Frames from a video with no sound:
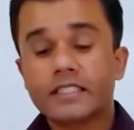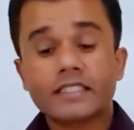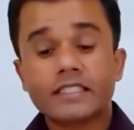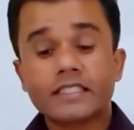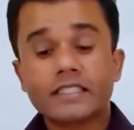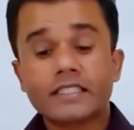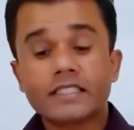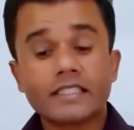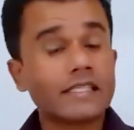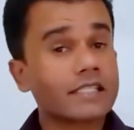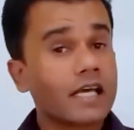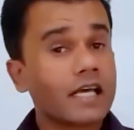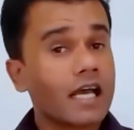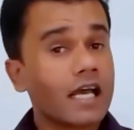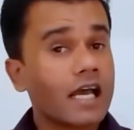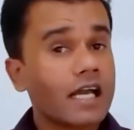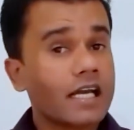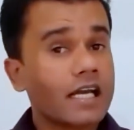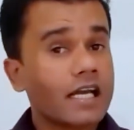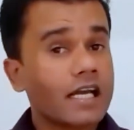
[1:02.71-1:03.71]
this is
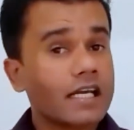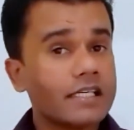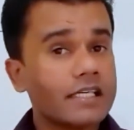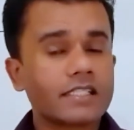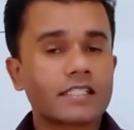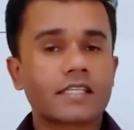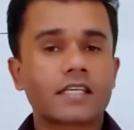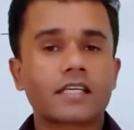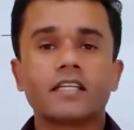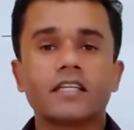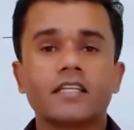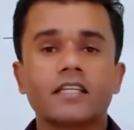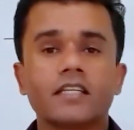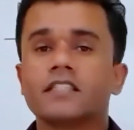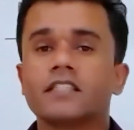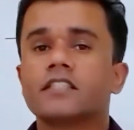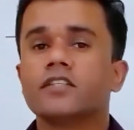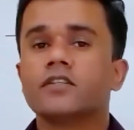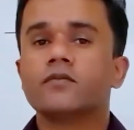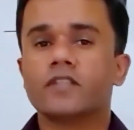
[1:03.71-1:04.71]

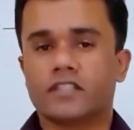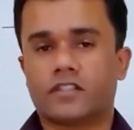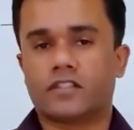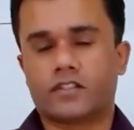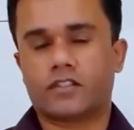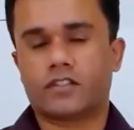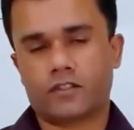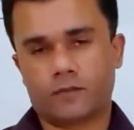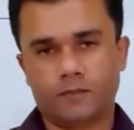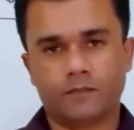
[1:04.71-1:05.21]
discontinuous.